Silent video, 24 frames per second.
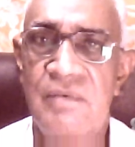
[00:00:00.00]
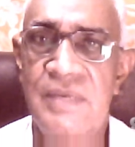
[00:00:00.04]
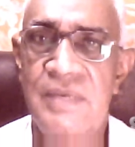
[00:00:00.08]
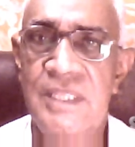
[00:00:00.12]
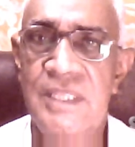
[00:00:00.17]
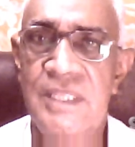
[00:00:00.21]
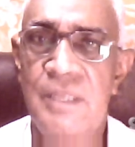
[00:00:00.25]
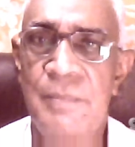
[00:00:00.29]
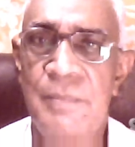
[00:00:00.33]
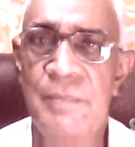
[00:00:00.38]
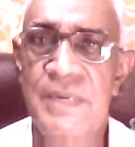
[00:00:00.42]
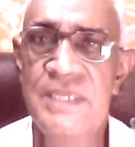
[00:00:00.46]

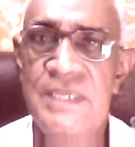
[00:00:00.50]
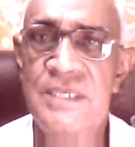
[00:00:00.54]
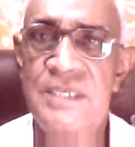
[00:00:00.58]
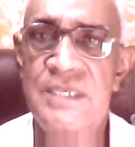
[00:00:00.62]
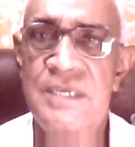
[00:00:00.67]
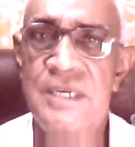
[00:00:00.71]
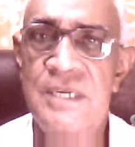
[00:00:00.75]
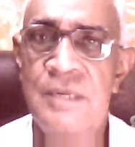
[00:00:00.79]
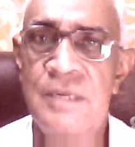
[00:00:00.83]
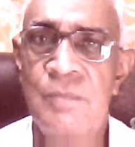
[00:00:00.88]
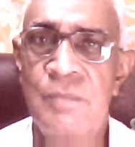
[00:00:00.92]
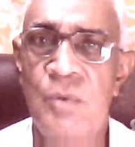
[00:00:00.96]
when the
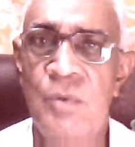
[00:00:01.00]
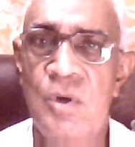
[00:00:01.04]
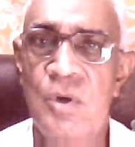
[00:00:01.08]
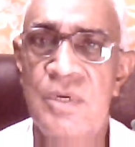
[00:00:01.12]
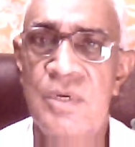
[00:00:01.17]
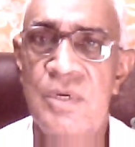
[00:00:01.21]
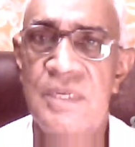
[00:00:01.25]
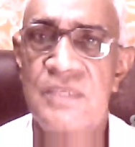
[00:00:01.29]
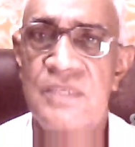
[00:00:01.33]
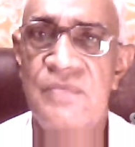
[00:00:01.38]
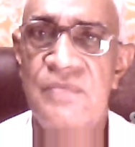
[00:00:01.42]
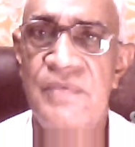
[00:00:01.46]
presenting
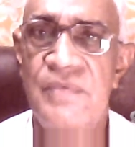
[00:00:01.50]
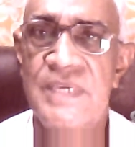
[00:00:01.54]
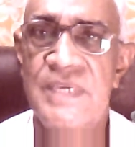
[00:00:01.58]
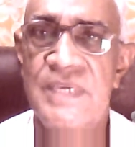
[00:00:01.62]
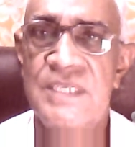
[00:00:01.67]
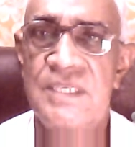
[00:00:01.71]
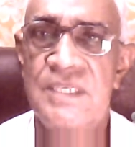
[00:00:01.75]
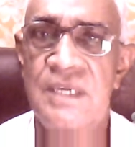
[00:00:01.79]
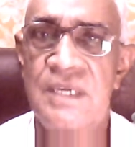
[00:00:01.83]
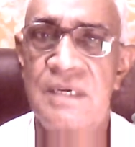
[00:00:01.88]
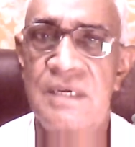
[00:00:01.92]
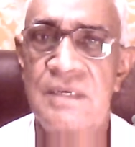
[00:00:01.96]
part is
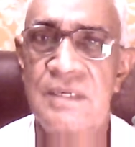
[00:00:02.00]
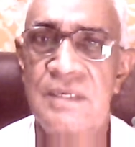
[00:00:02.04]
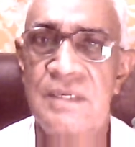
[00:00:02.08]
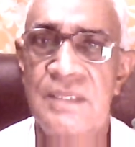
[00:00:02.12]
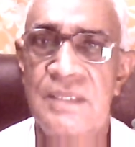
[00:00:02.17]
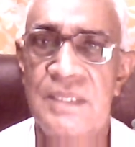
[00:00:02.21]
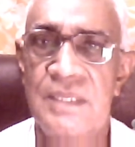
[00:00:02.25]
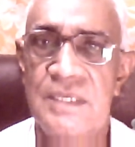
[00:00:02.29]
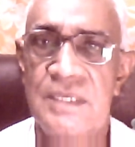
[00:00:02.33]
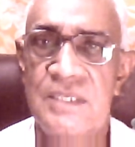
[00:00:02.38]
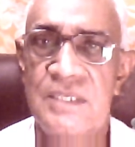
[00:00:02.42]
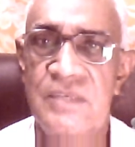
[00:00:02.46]
fixed under
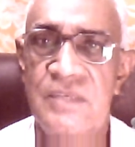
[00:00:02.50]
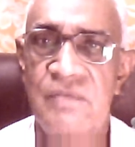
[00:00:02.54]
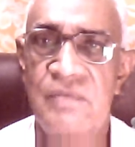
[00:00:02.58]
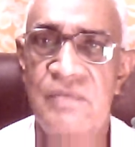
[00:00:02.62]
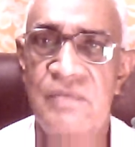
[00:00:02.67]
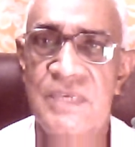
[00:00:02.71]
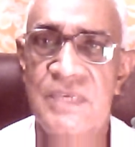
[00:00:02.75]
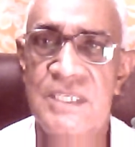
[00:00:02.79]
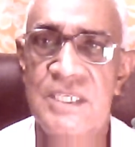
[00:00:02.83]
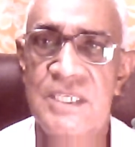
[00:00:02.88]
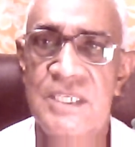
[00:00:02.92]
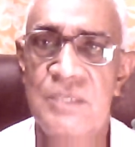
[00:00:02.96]
the
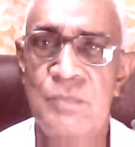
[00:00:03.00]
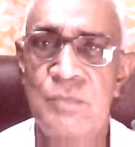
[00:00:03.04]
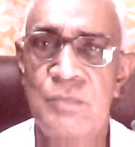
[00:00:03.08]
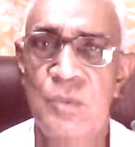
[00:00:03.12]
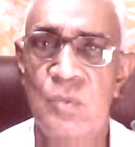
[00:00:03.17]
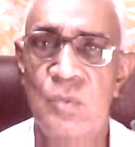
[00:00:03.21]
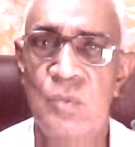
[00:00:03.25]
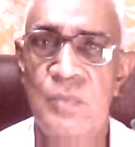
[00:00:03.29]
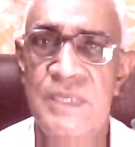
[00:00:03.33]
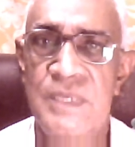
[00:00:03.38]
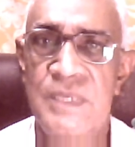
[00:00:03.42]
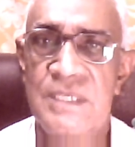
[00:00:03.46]
symphysis
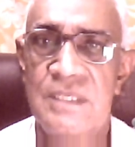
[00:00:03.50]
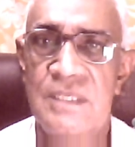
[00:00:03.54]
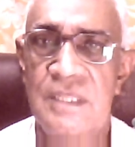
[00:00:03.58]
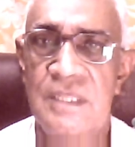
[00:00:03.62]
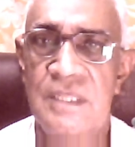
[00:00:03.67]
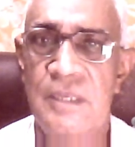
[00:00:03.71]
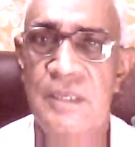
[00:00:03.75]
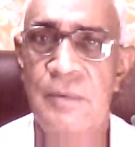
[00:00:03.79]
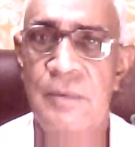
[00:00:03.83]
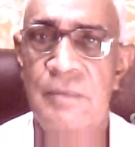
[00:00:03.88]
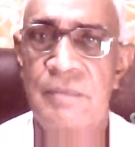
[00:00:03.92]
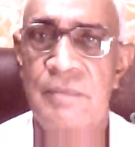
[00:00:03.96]
pubis,
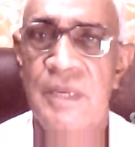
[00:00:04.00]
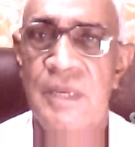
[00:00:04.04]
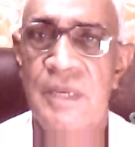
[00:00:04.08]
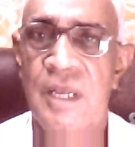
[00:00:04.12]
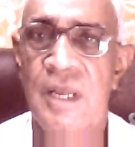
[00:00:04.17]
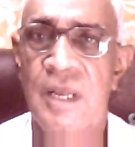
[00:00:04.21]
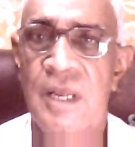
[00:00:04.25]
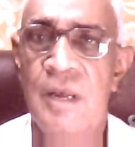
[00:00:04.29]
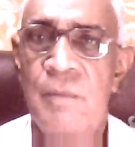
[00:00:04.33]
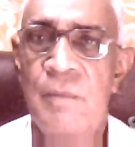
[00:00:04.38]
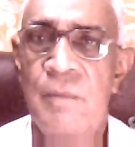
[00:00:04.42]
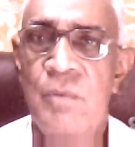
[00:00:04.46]
the
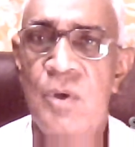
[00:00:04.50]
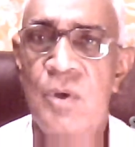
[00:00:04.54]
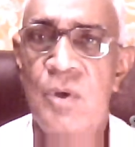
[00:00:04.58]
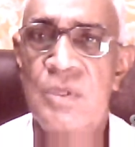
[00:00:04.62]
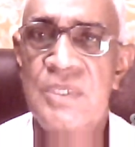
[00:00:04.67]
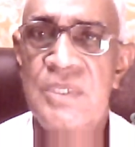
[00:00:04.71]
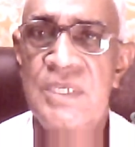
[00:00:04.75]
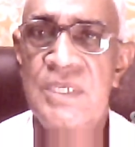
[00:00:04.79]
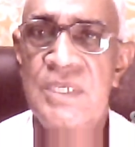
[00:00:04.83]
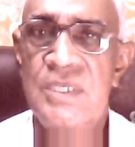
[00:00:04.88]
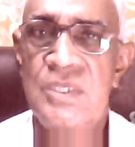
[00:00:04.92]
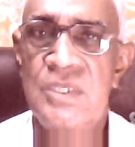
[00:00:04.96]

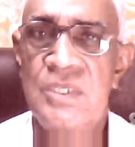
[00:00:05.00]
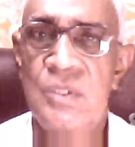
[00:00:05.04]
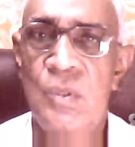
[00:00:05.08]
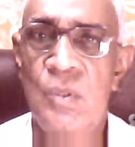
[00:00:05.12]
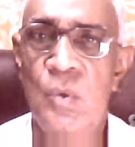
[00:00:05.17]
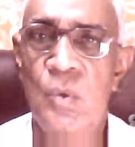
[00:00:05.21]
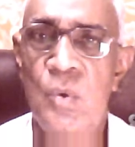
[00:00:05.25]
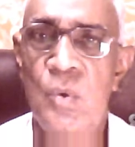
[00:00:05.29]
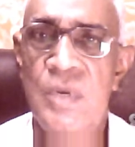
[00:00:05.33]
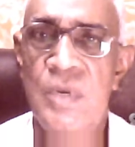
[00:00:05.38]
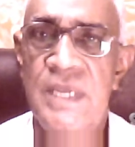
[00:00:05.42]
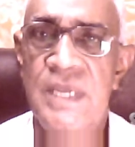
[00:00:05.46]
process
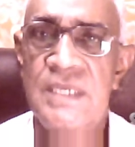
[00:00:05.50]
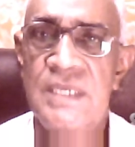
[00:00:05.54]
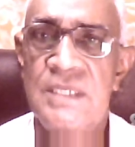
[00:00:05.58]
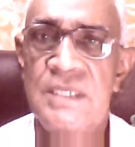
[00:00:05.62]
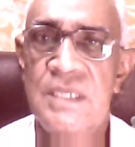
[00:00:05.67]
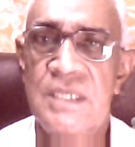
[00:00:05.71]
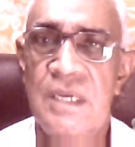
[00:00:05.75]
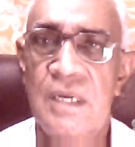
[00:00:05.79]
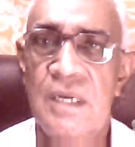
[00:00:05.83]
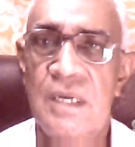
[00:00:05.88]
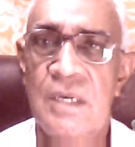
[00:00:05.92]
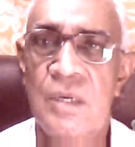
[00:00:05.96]
known as
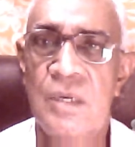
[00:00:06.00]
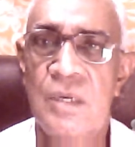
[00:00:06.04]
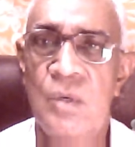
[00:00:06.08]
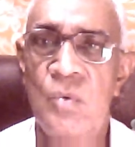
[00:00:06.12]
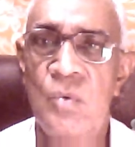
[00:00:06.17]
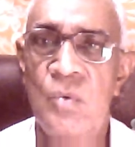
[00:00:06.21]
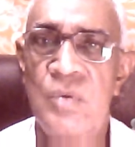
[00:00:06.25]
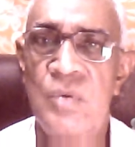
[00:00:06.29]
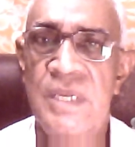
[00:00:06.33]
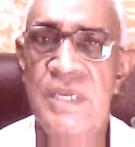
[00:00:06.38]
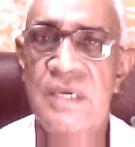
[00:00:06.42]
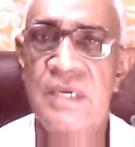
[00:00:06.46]

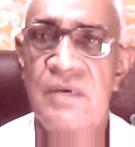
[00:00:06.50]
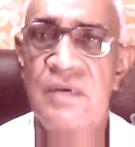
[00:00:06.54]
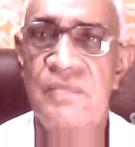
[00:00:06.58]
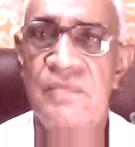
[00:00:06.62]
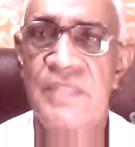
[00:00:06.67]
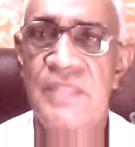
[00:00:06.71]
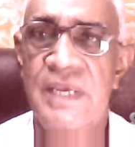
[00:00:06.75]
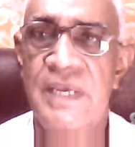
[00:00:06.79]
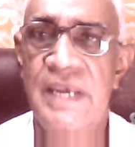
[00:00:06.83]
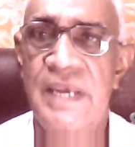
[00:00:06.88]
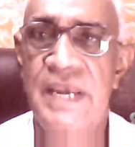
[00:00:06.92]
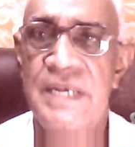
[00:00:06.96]
crowning
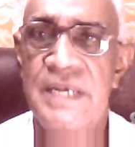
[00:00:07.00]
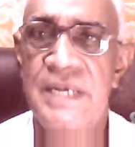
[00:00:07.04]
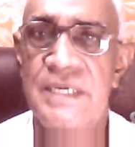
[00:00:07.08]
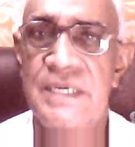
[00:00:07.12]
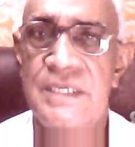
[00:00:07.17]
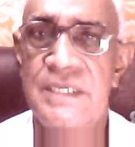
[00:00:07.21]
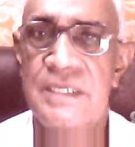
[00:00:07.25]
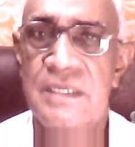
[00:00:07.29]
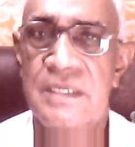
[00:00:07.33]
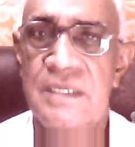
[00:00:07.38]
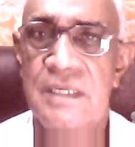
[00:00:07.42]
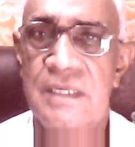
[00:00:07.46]
of the head
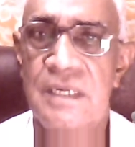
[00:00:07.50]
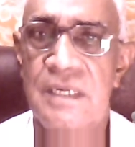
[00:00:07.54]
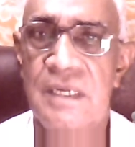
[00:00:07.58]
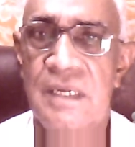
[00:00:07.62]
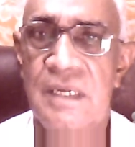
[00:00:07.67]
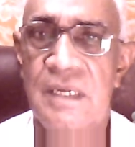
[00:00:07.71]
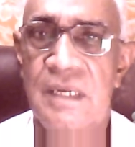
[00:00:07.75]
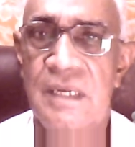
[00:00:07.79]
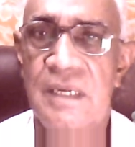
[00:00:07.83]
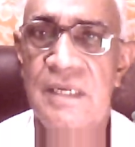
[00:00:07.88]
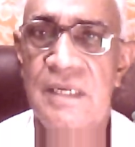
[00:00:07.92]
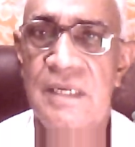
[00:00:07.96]

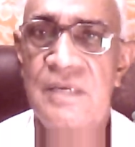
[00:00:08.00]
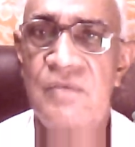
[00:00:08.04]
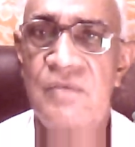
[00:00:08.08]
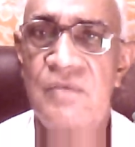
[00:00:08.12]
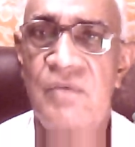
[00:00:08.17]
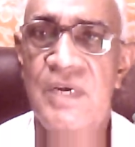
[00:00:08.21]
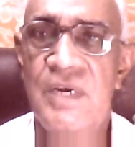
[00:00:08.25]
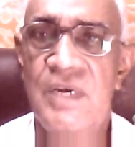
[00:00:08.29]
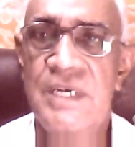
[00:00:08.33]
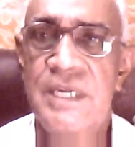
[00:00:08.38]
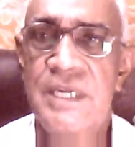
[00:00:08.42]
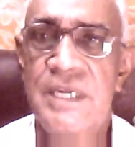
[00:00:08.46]
in
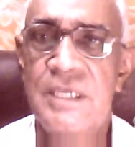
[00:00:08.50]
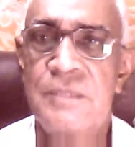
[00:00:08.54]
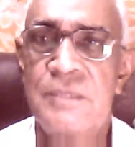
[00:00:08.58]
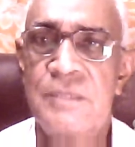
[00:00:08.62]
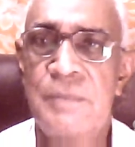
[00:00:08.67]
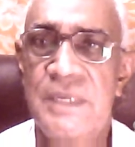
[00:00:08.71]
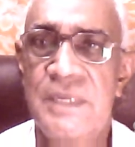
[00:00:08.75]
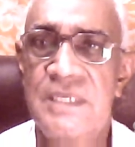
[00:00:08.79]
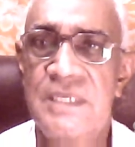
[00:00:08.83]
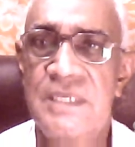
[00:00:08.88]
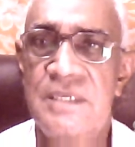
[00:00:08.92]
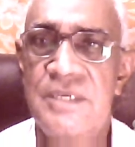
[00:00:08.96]
vertex
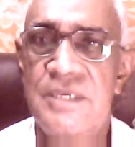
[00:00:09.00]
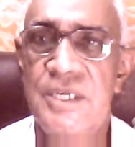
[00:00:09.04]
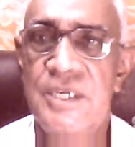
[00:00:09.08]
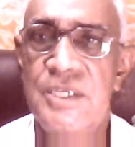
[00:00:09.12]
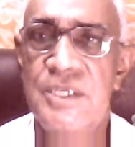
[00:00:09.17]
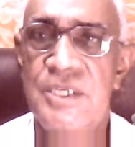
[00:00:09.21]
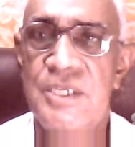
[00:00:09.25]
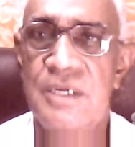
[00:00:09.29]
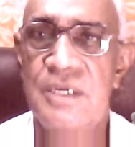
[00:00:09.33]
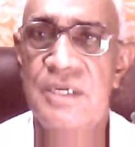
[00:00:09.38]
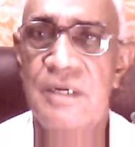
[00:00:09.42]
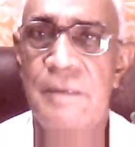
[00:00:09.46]

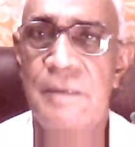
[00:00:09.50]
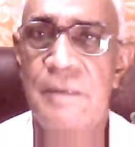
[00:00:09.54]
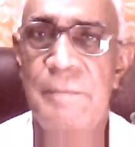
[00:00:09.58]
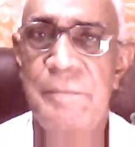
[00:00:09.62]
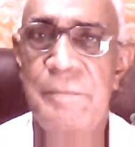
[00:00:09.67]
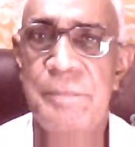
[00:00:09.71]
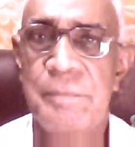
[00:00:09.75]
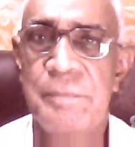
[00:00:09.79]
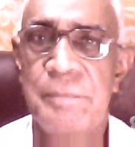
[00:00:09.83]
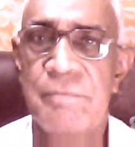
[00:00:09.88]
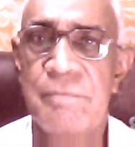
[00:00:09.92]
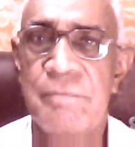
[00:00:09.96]
presentation.
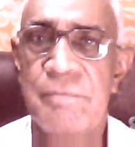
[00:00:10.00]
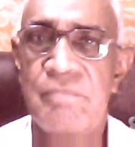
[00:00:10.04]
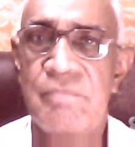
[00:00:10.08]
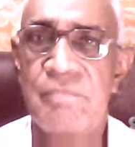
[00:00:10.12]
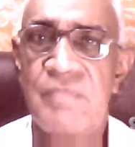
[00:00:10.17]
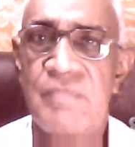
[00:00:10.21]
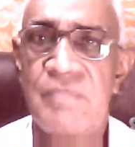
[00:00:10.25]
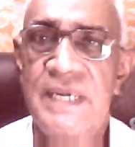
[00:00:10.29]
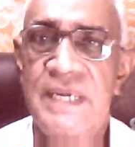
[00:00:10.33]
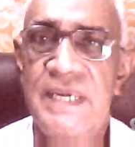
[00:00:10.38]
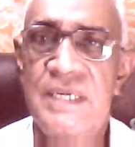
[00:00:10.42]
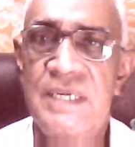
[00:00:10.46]

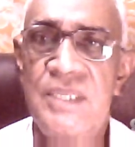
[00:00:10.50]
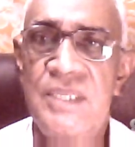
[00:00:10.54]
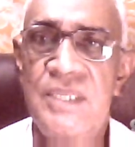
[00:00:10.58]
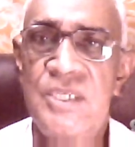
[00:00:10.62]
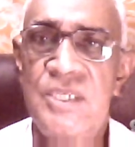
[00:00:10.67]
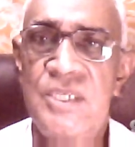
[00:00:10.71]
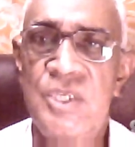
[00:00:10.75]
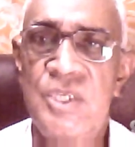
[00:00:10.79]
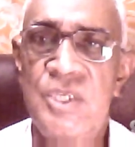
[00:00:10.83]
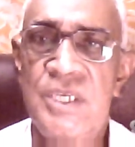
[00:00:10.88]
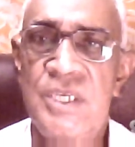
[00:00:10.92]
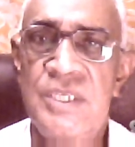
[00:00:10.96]
At this
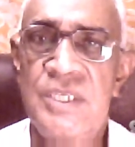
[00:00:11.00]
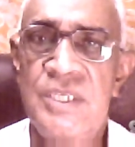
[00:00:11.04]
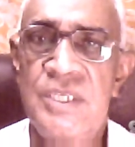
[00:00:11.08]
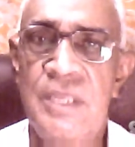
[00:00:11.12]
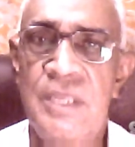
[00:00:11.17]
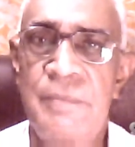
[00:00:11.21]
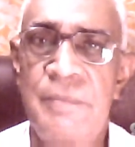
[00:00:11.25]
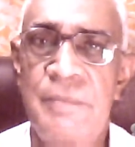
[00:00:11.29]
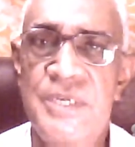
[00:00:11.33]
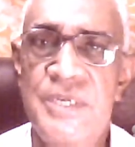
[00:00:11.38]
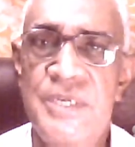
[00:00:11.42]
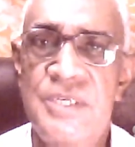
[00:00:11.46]
stage, the
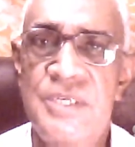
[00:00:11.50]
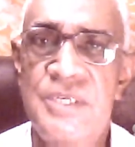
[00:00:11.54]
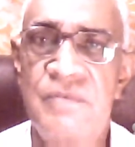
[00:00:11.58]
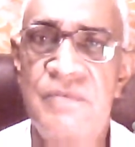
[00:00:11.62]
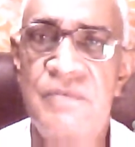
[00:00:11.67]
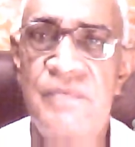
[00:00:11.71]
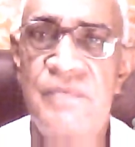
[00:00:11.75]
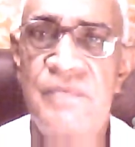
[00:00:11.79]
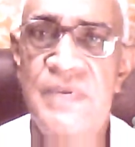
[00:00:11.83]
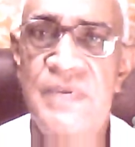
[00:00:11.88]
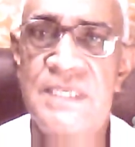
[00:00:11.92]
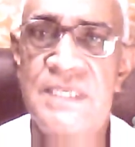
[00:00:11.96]
patient
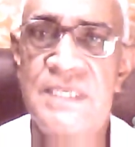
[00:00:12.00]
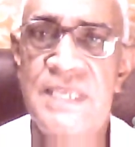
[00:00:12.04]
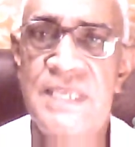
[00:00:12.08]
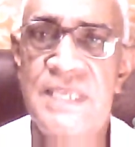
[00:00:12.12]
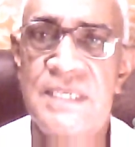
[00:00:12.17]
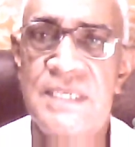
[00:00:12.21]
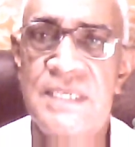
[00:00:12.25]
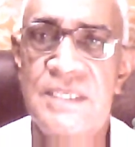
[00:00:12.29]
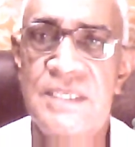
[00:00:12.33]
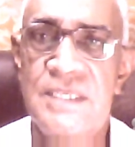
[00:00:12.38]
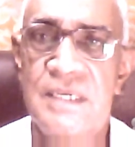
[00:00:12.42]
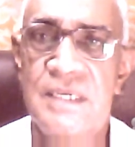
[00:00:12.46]
feels
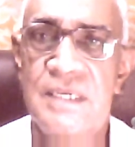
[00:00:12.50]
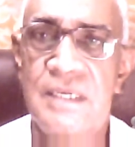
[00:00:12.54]
as